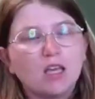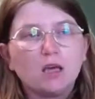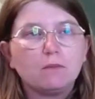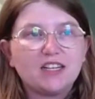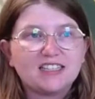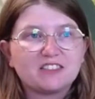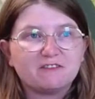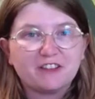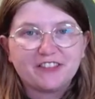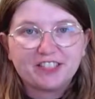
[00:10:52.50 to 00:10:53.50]
But it is a
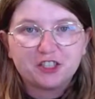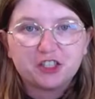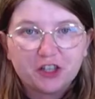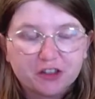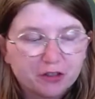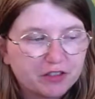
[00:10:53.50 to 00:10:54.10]
very nice shirt though.